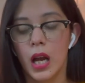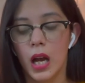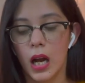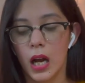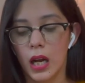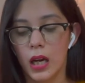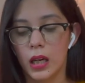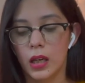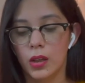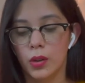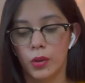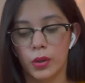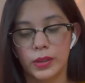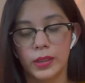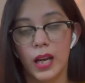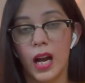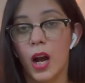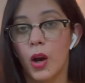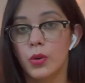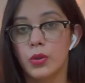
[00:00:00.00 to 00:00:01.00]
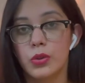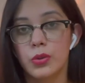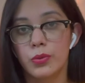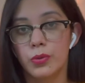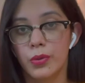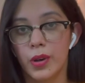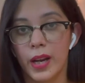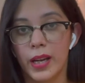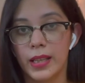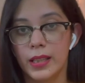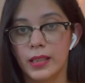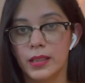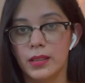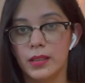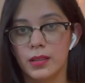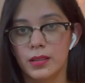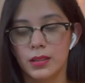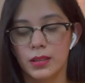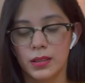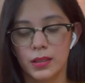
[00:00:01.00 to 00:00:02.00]
on how to find
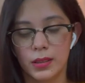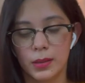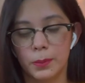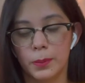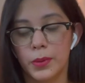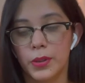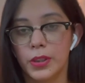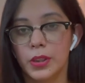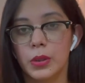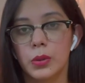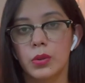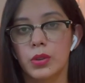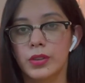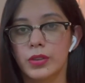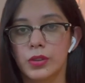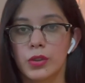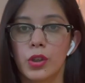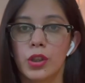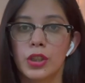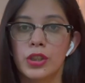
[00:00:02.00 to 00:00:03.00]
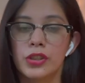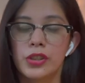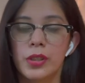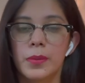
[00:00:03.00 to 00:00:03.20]
a particular scholarship,